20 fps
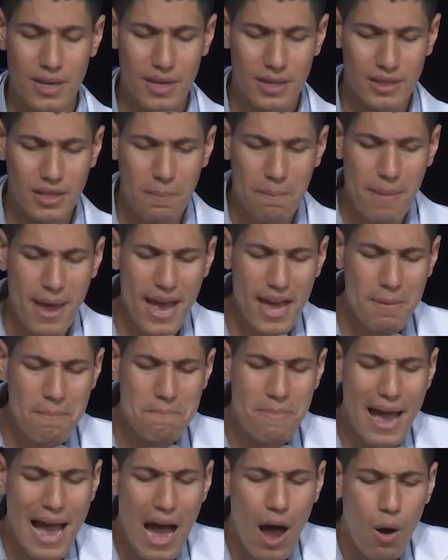The man
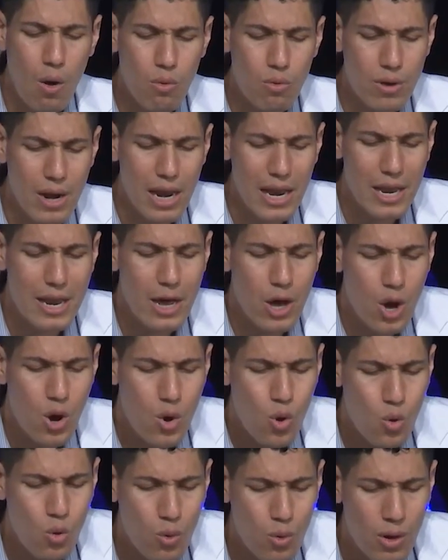bowed
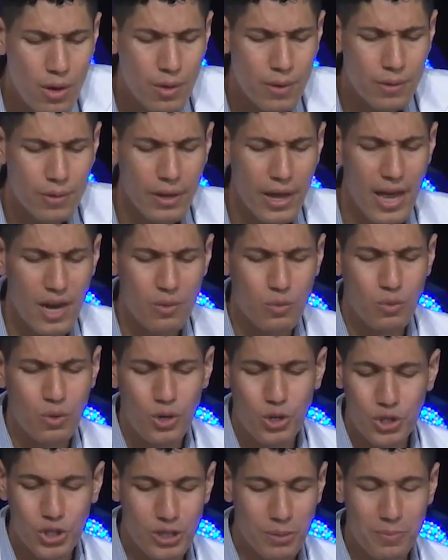low and
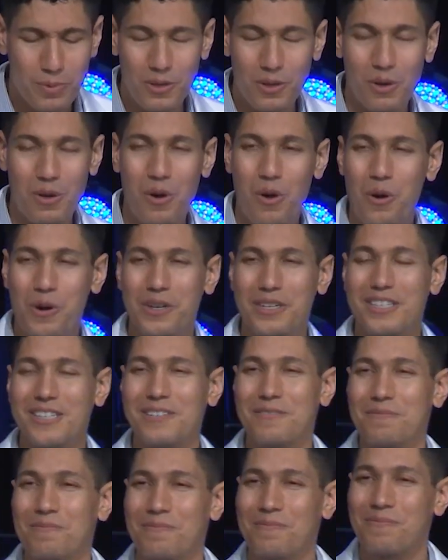worshiped the Lord.
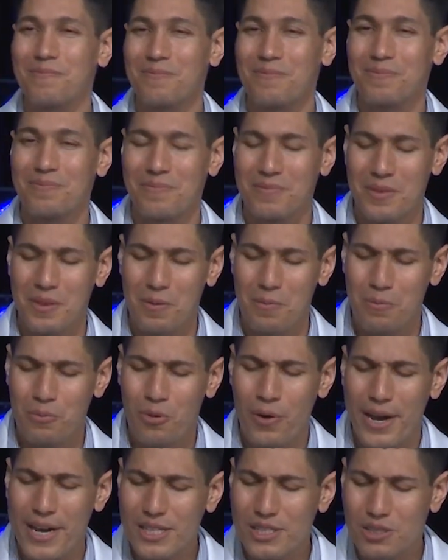
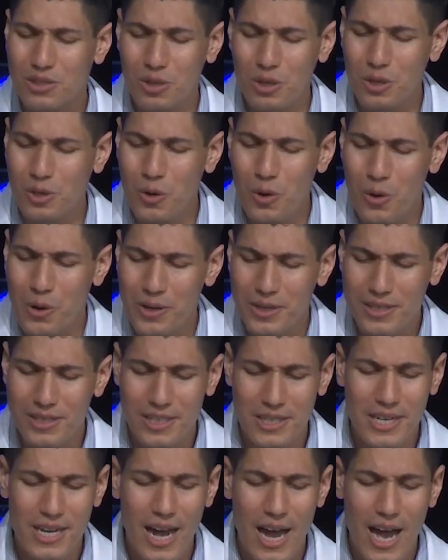Praise the Lord,
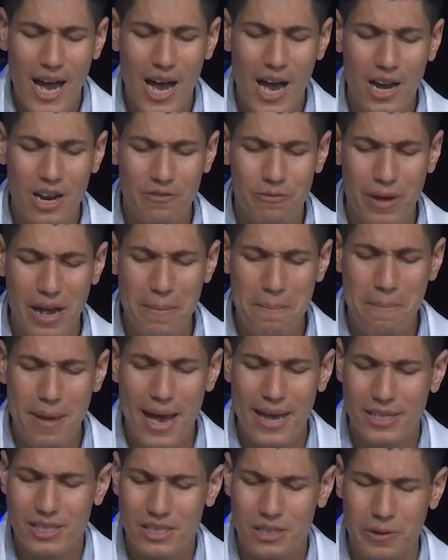the God of my
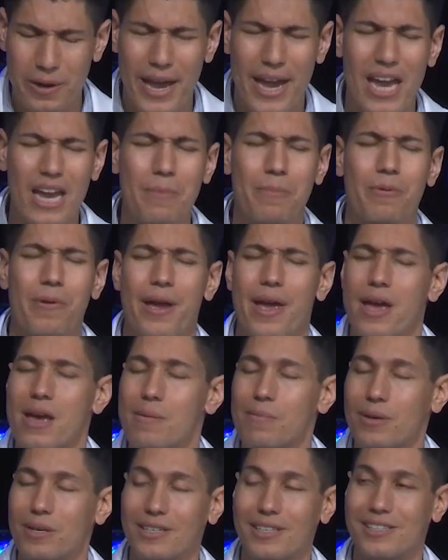master
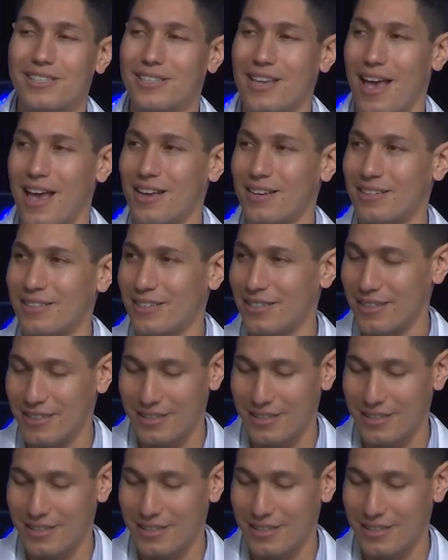Abraham, he said.